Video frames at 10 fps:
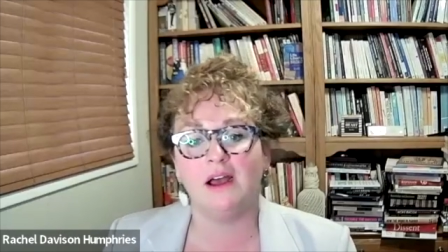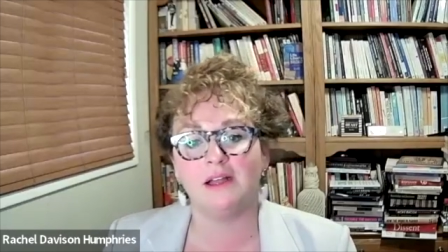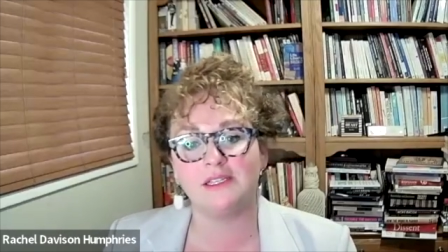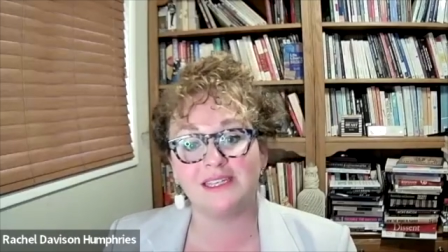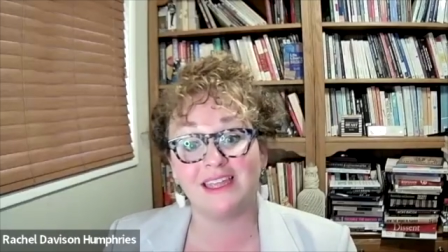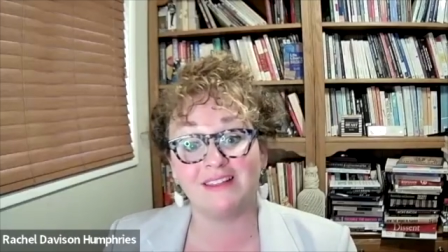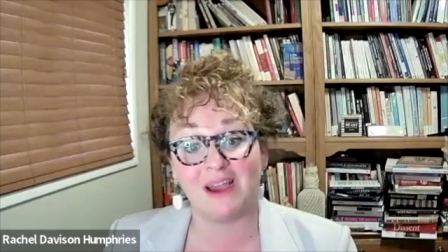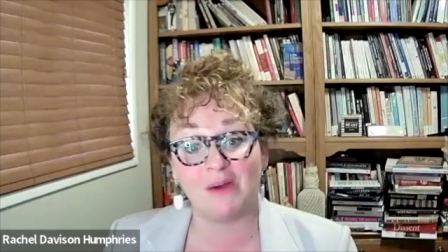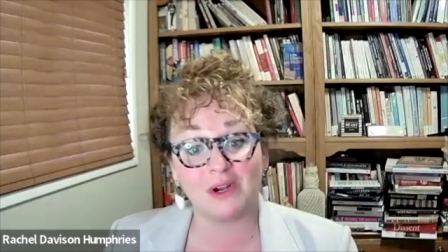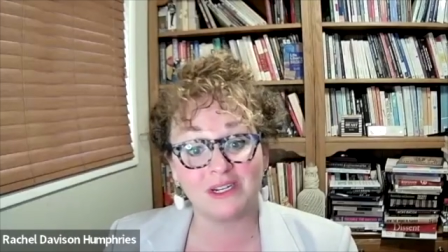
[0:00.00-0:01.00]
to get
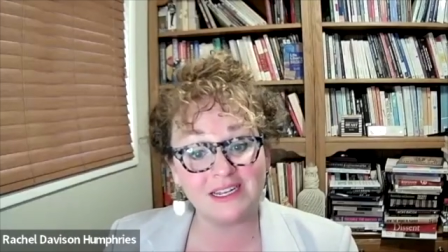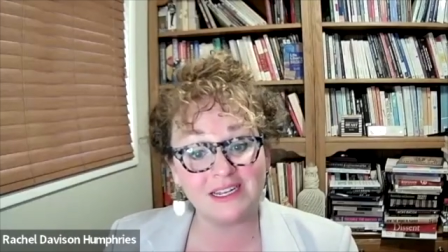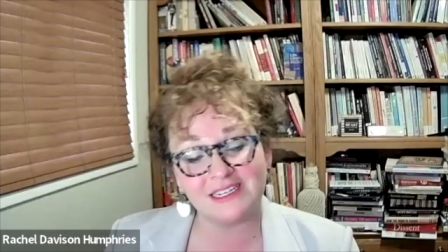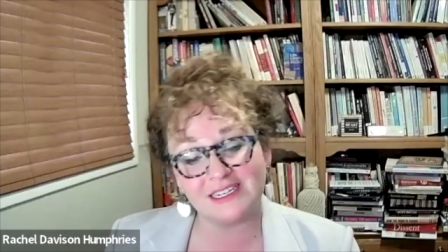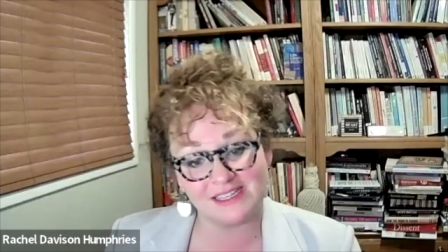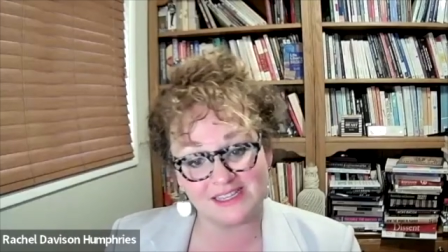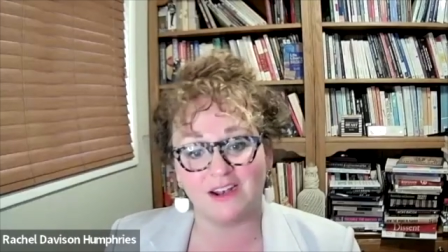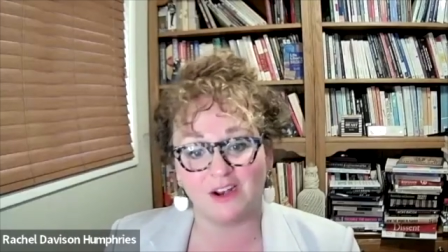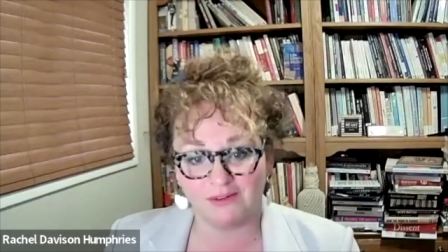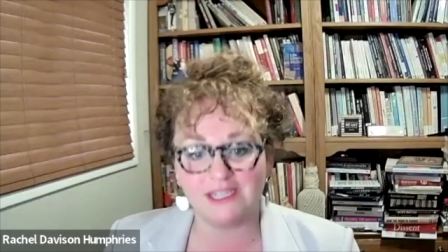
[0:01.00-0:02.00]
that work done and to design
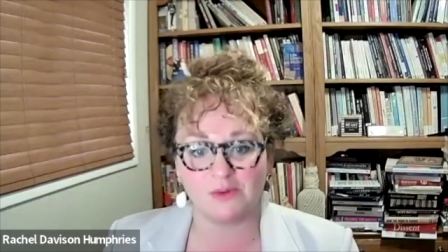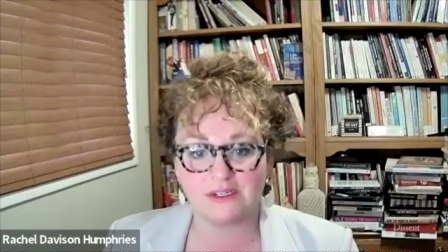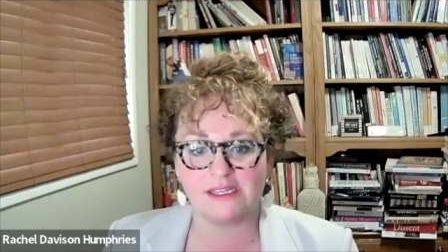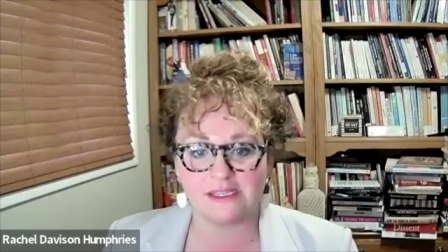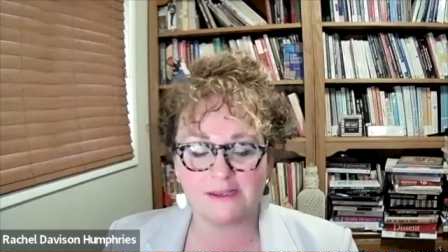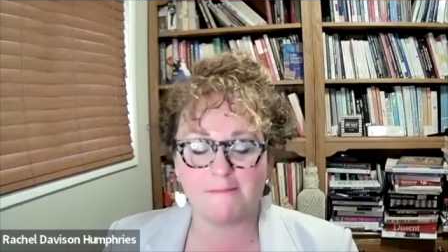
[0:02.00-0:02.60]
our resources.